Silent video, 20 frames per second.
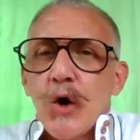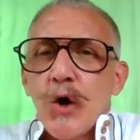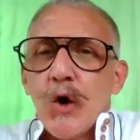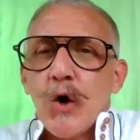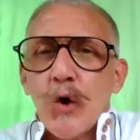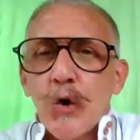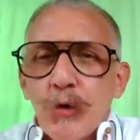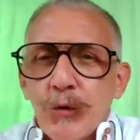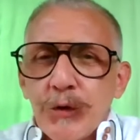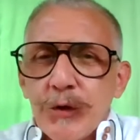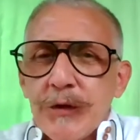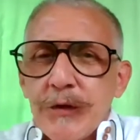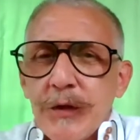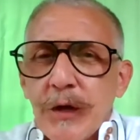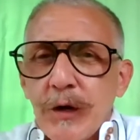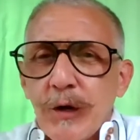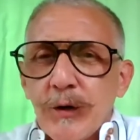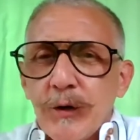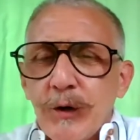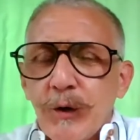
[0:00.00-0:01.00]
holding
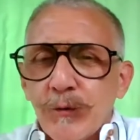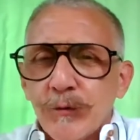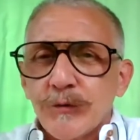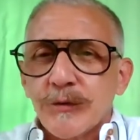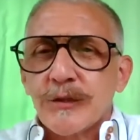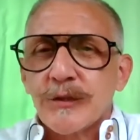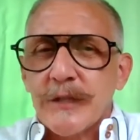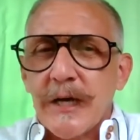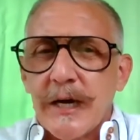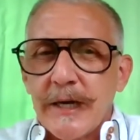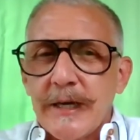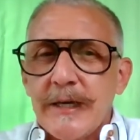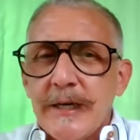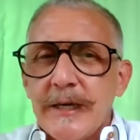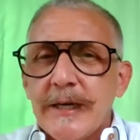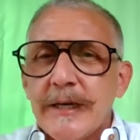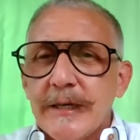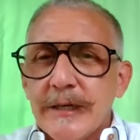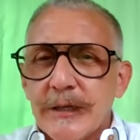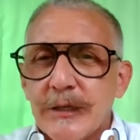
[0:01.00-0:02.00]
that hose tight
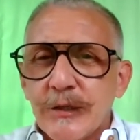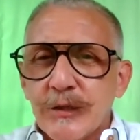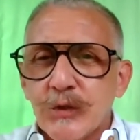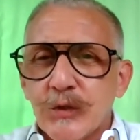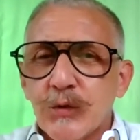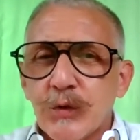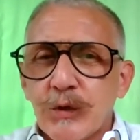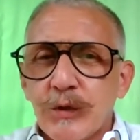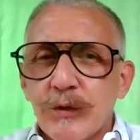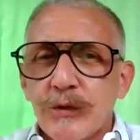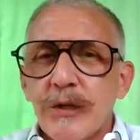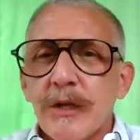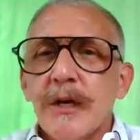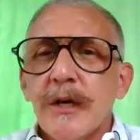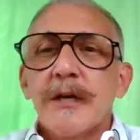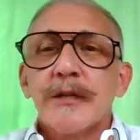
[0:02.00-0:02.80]
and controlled